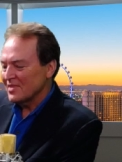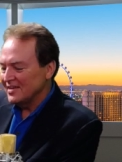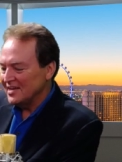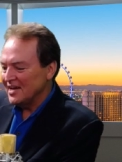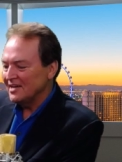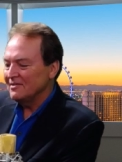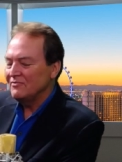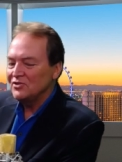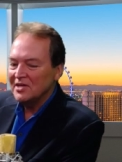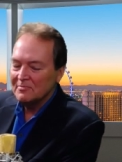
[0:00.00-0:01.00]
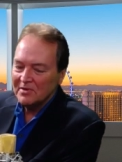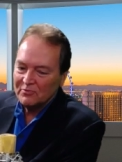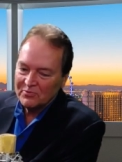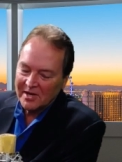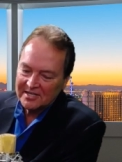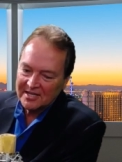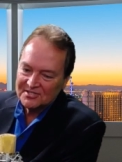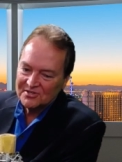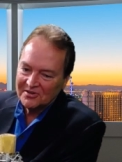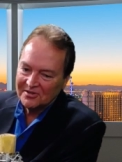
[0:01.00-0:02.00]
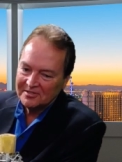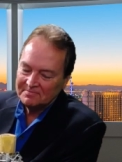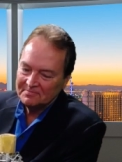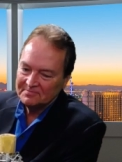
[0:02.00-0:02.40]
Yeah. Have you kept up with Mike Tyson at all?